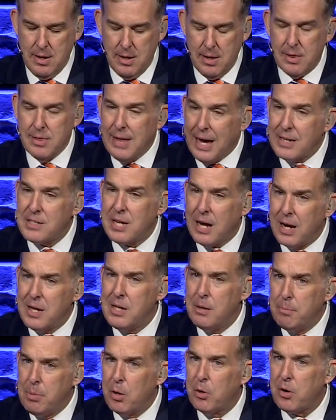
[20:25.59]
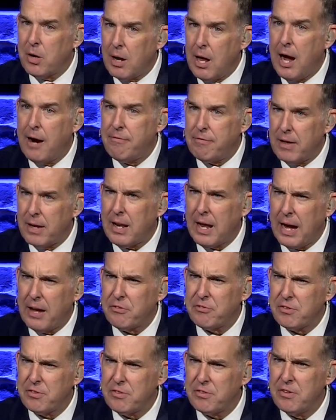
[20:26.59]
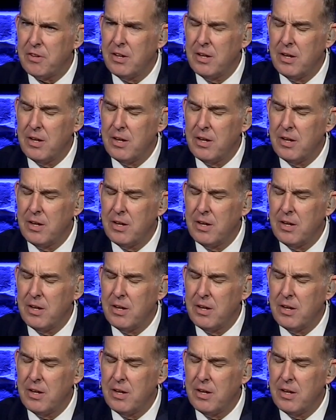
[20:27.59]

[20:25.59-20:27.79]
That's how you build a life that lasts.